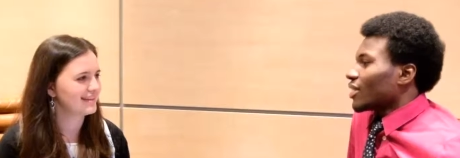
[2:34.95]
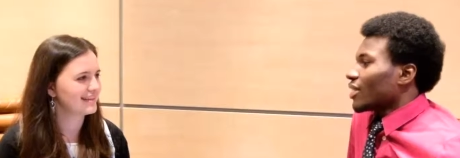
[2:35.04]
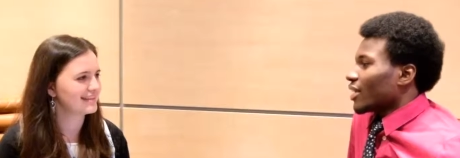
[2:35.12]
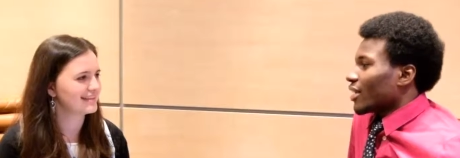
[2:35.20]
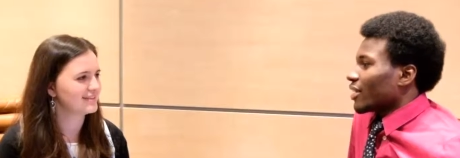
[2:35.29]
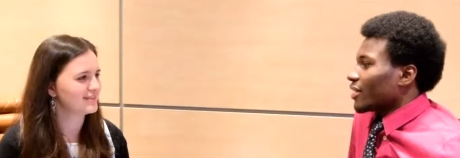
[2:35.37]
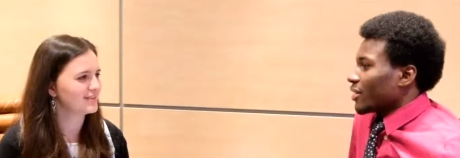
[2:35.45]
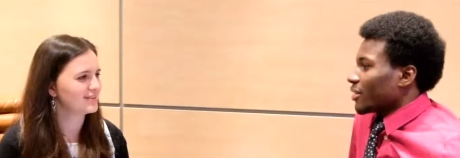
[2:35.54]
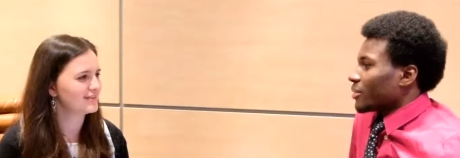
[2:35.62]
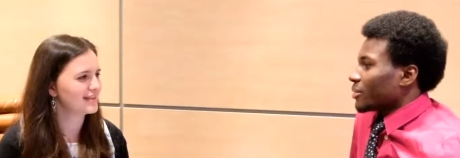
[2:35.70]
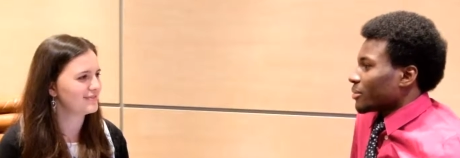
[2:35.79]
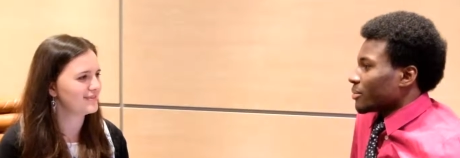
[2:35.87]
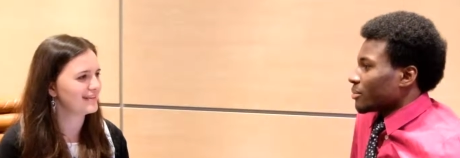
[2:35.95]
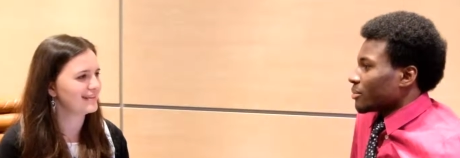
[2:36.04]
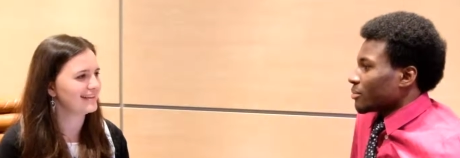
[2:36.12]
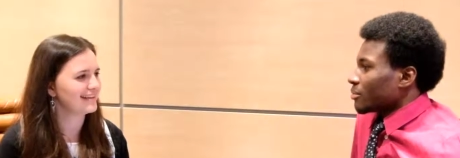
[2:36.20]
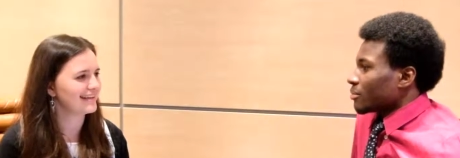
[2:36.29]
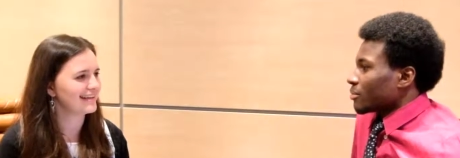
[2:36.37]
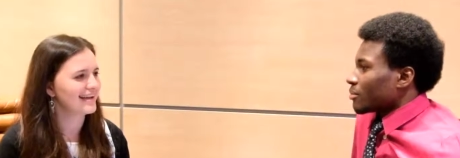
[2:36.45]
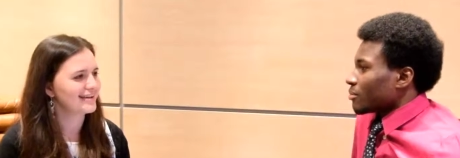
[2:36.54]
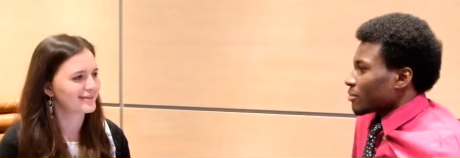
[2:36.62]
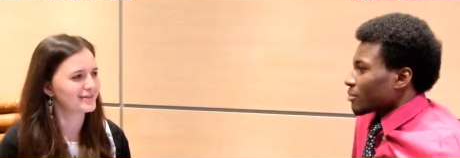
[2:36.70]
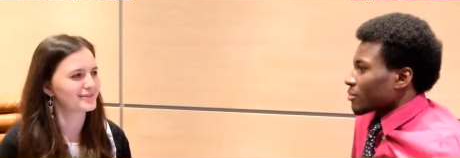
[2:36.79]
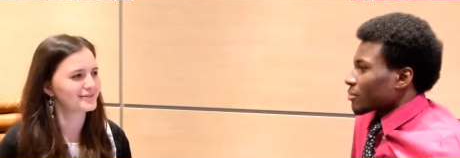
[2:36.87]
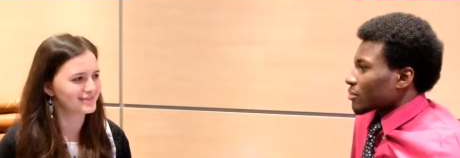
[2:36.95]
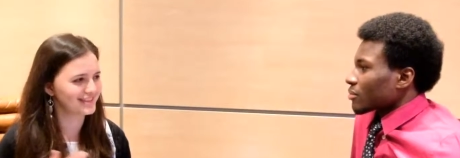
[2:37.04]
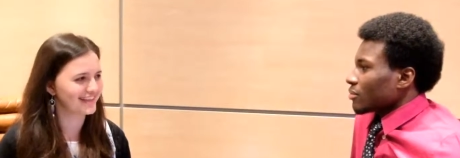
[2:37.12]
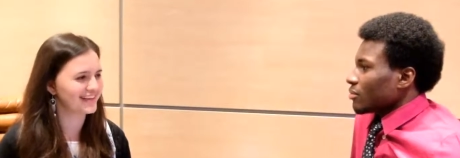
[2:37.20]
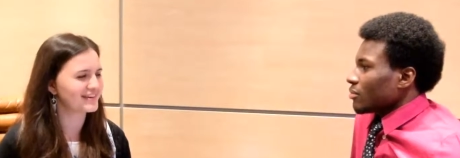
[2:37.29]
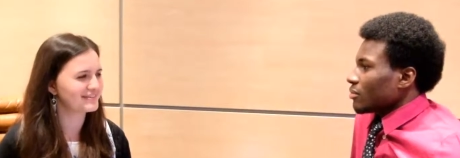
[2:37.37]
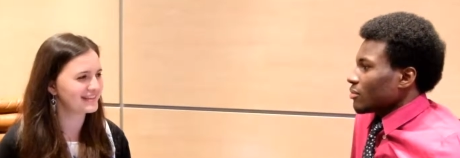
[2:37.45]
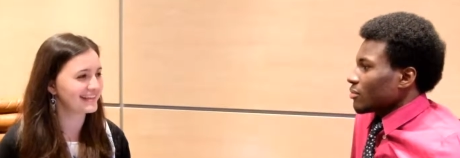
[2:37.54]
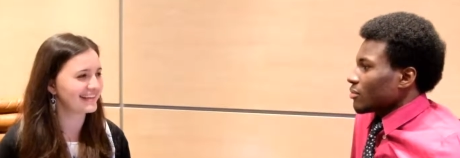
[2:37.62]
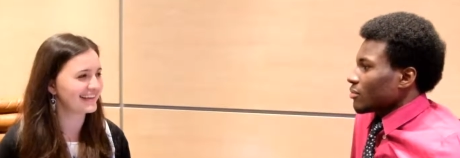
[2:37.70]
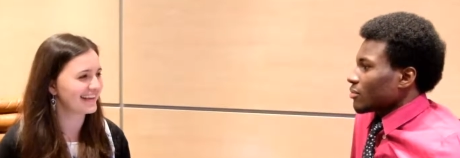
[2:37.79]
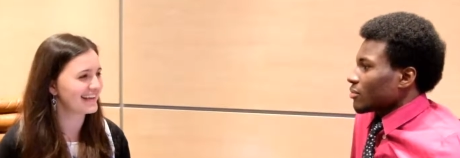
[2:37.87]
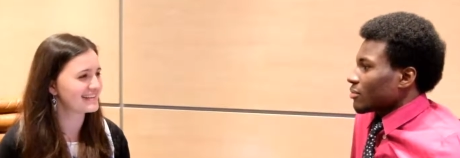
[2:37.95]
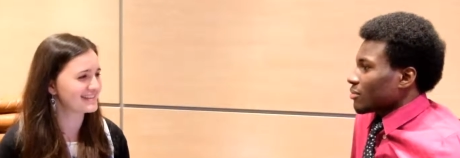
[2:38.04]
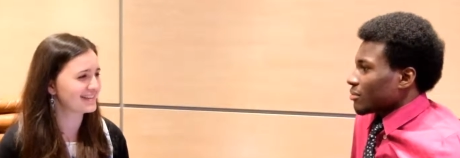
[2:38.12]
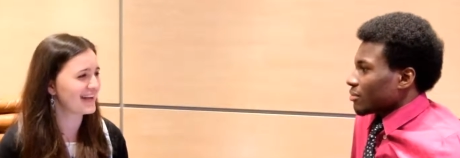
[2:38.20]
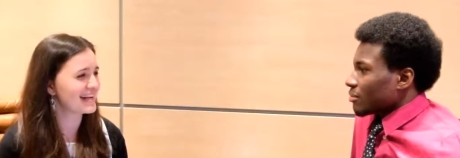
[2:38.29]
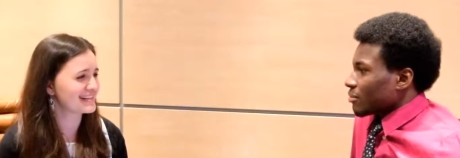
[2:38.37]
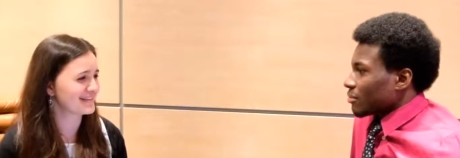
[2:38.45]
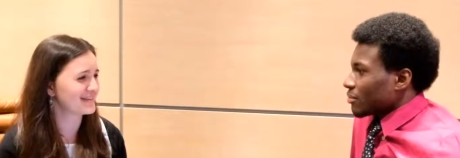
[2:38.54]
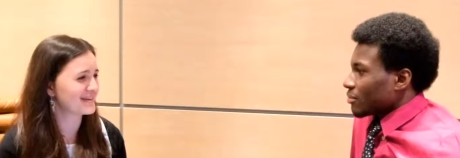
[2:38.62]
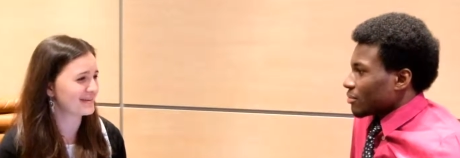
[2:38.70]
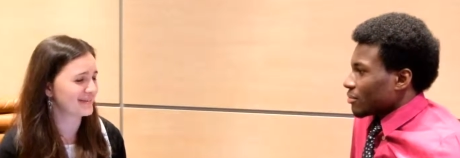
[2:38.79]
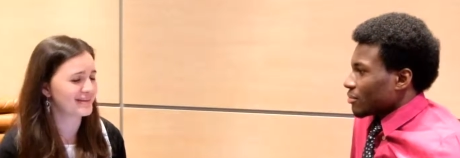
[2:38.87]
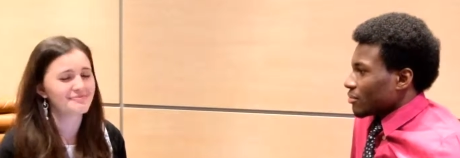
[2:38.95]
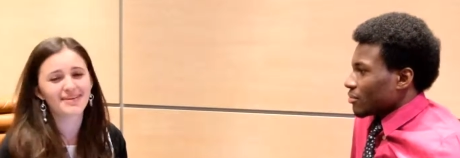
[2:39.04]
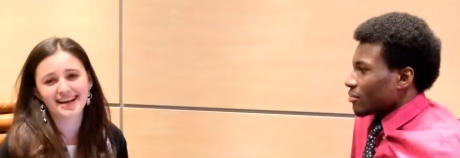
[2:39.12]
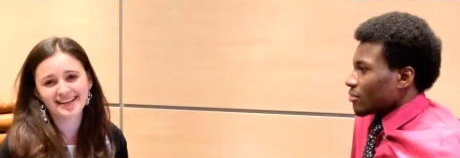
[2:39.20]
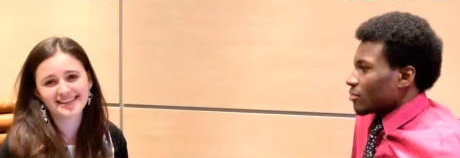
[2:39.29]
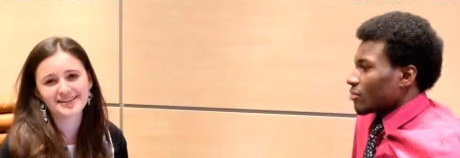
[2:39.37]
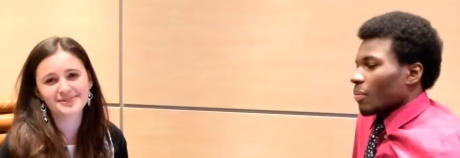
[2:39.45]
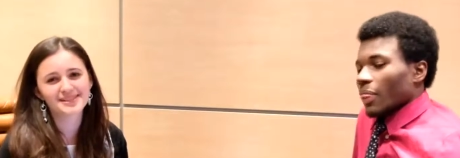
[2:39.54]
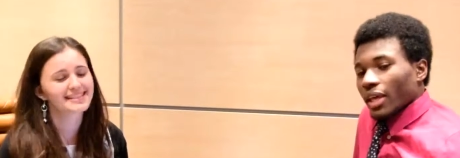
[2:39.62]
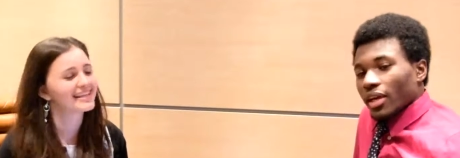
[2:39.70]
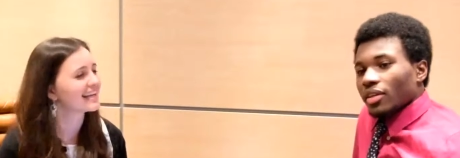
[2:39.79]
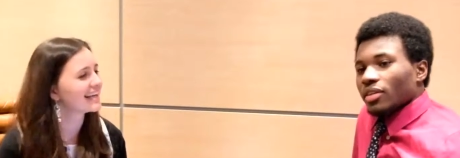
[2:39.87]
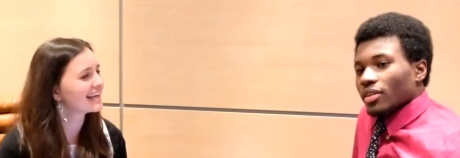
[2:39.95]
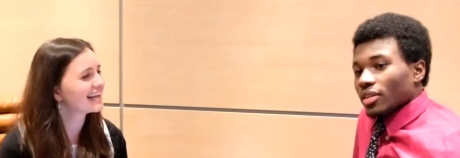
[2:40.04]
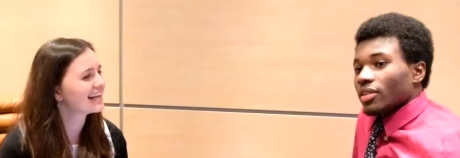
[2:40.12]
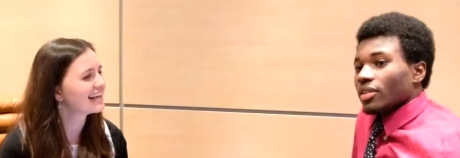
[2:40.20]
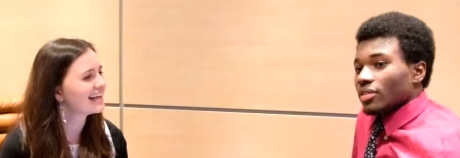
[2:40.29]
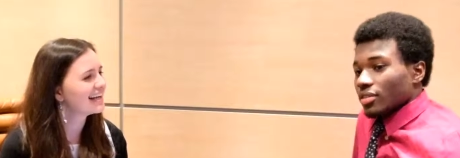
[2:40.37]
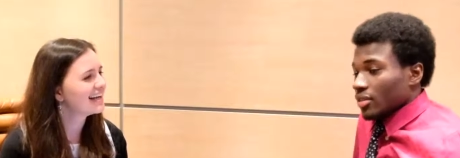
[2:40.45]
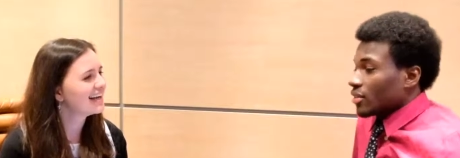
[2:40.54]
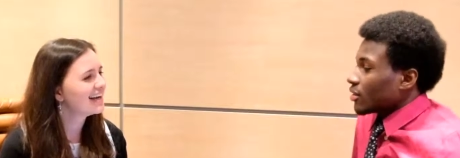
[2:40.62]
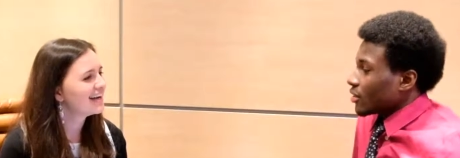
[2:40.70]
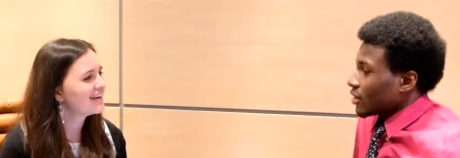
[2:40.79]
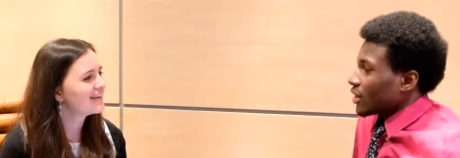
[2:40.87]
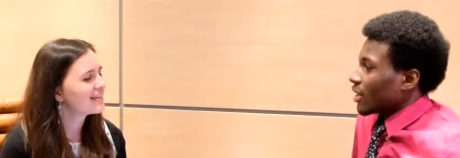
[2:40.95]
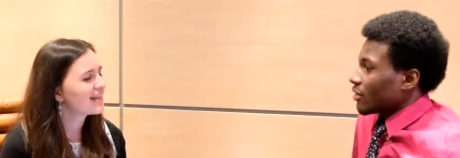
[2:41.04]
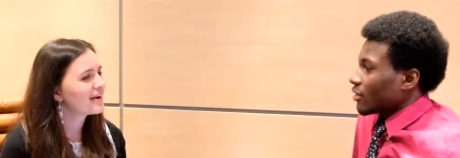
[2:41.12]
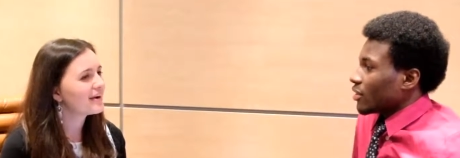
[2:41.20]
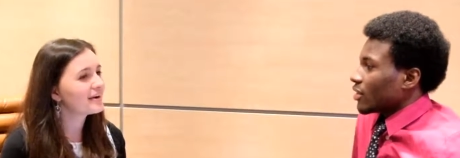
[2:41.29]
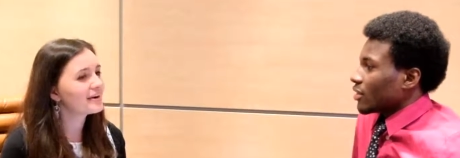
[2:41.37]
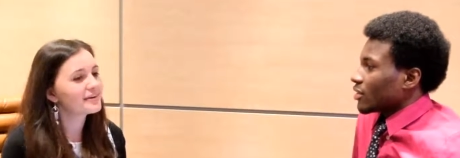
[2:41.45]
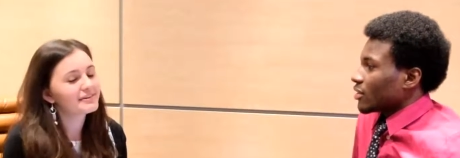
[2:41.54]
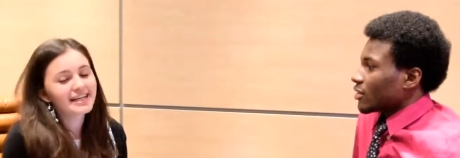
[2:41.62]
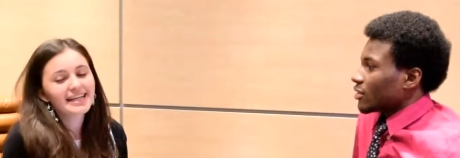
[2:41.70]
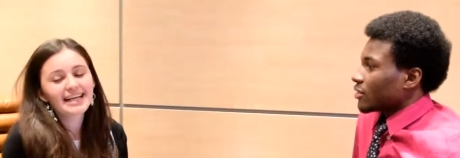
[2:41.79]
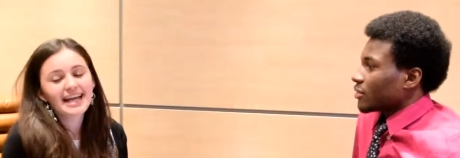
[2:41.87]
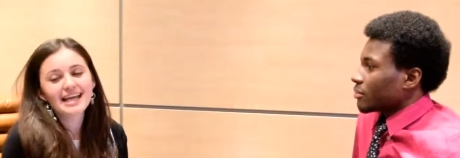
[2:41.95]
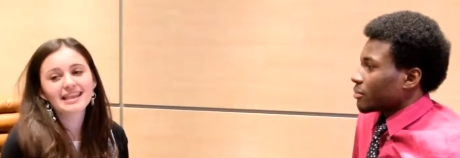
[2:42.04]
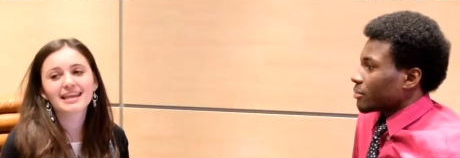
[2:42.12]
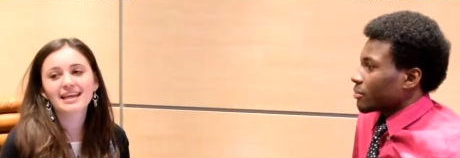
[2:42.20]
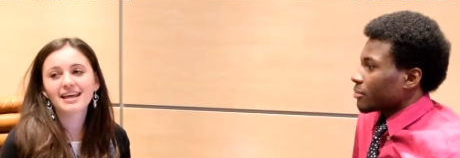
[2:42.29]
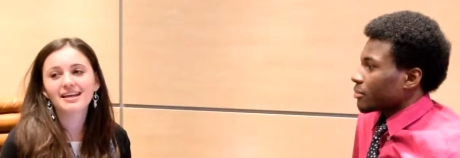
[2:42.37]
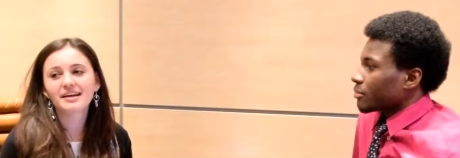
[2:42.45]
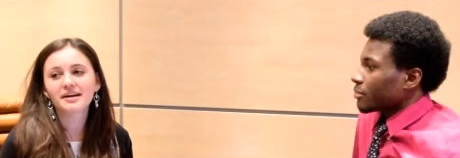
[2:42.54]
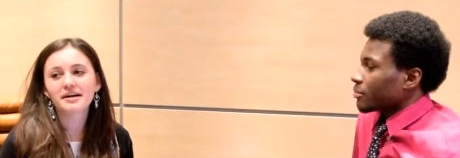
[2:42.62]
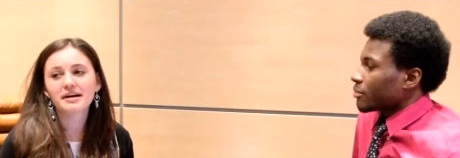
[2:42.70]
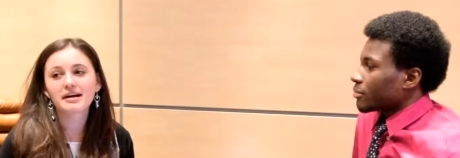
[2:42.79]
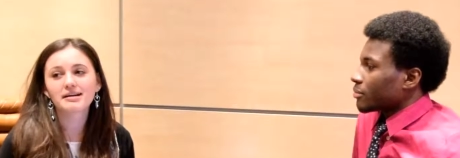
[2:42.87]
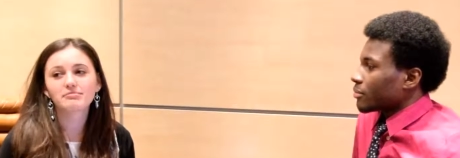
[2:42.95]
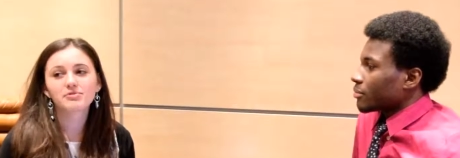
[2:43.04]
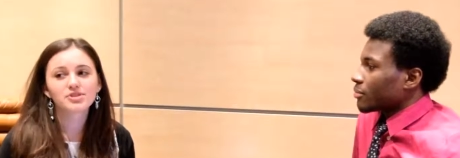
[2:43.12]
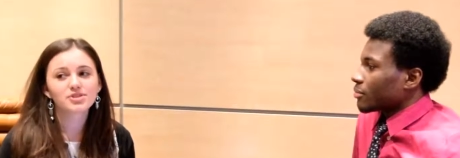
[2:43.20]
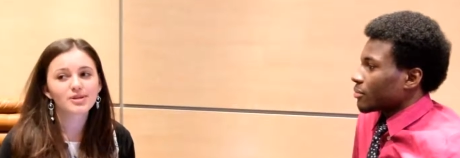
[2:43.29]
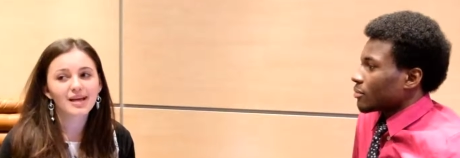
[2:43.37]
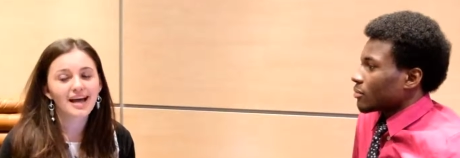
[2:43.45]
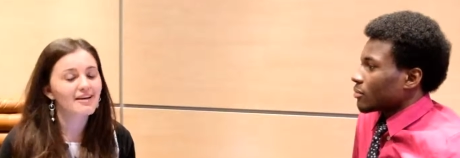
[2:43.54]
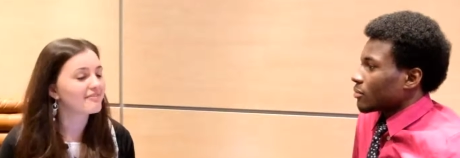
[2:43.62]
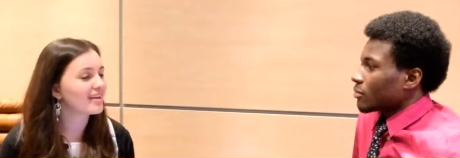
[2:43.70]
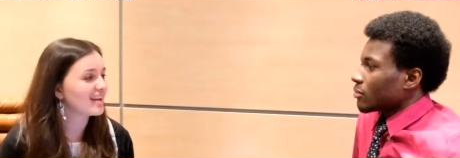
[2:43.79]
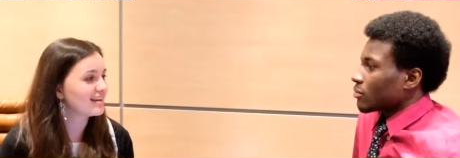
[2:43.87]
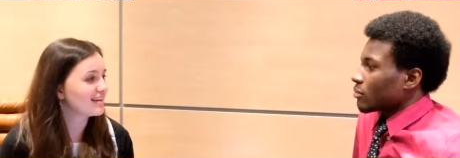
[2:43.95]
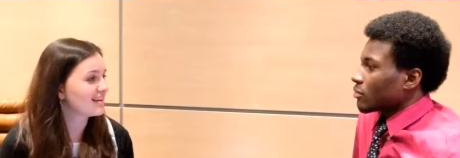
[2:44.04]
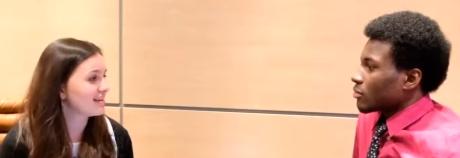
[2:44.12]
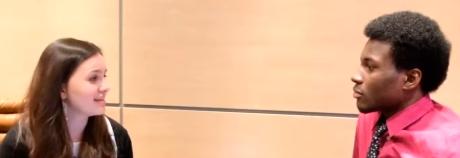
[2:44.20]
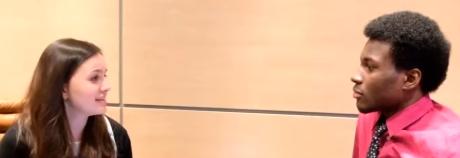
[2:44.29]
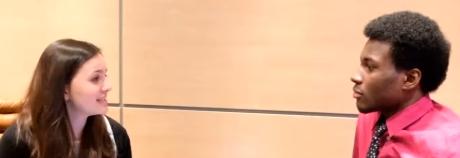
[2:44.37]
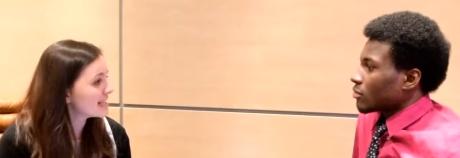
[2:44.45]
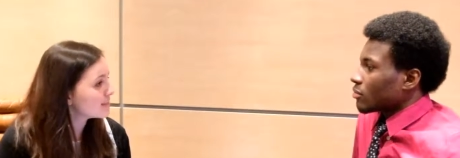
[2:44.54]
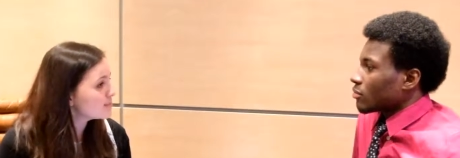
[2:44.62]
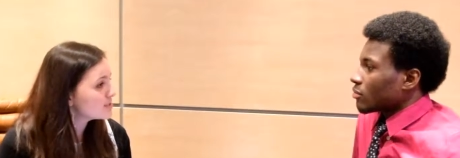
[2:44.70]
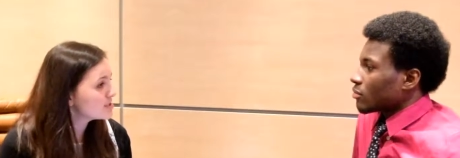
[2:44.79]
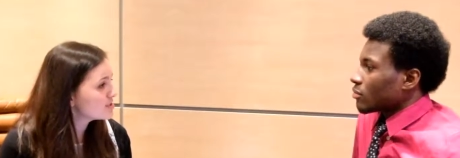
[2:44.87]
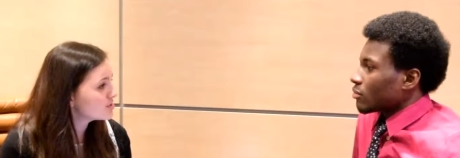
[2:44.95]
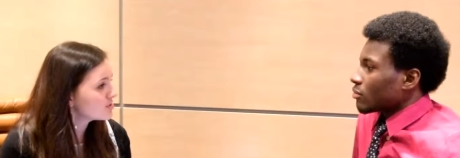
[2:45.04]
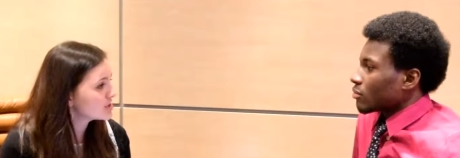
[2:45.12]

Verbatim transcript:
Speaker 1: Yes. So definitely, conclusion here: reading is has a lot of impact. I would say. All right, and then um, would you have any tips to